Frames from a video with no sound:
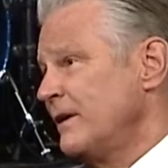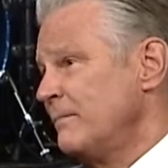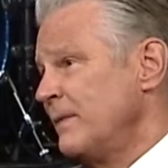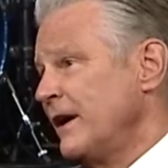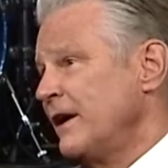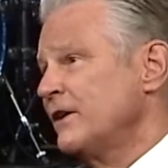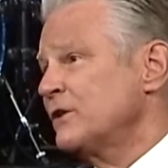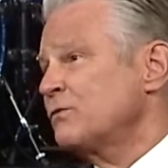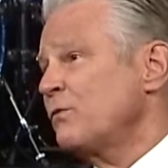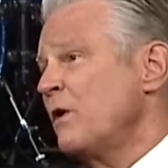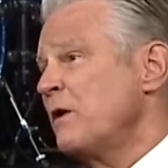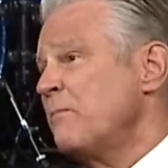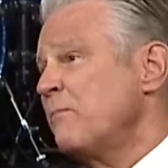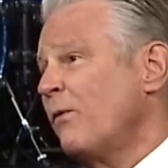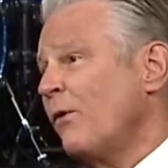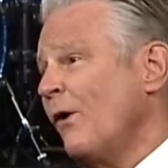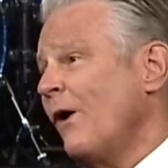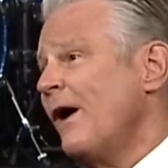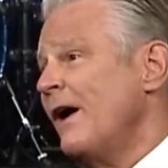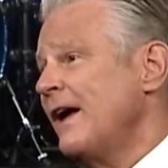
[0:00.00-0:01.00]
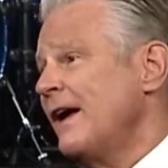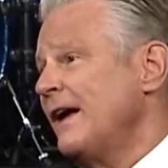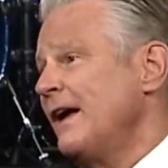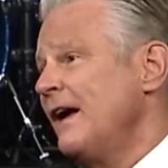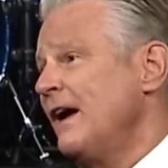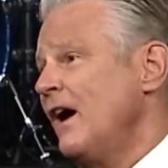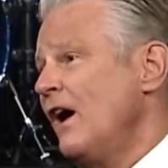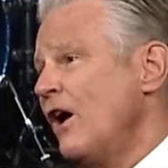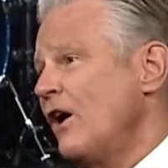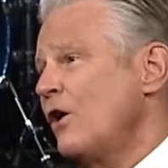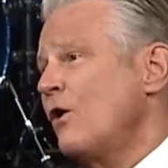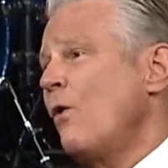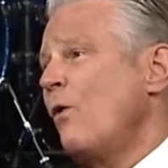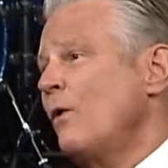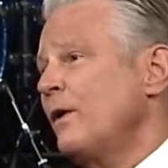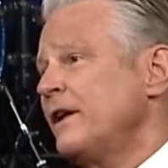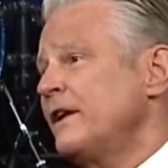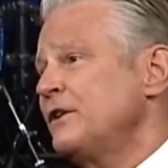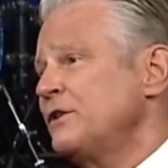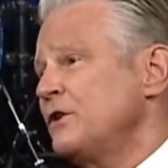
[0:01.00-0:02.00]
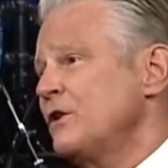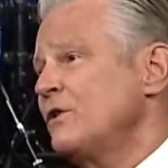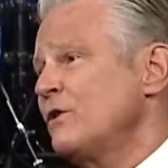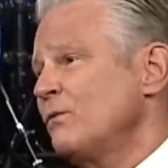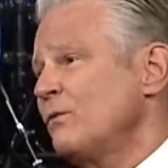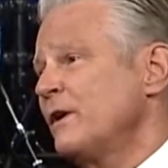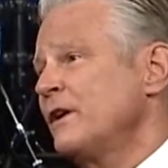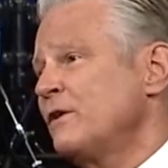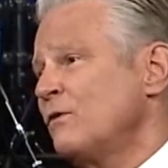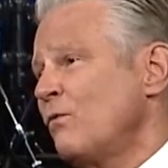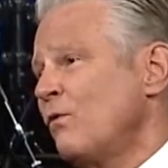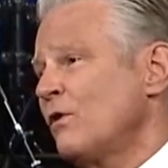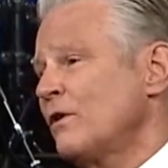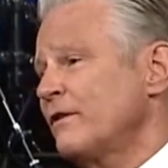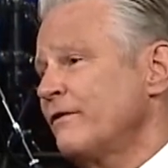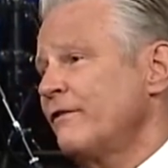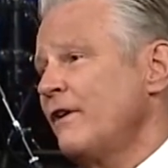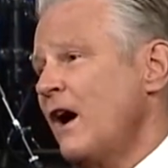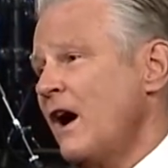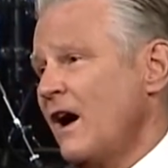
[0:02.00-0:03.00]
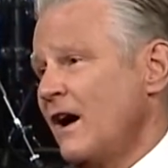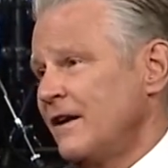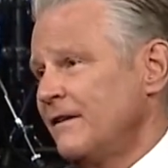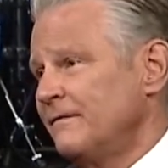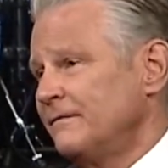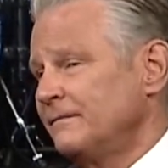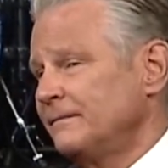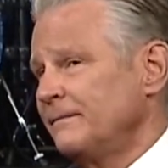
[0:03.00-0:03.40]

because we pray according to the written Word of God.